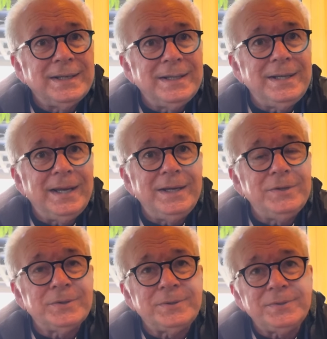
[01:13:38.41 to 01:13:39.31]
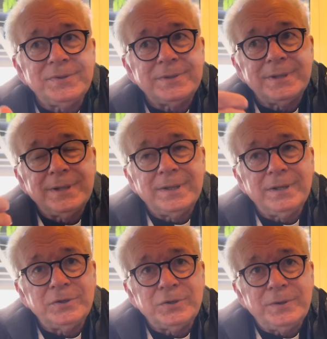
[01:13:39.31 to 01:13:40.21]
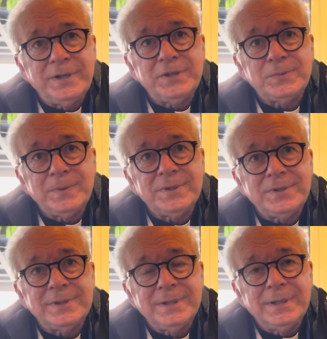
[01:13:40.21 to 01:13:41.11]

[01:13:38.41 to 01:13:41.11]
The angels, their choice was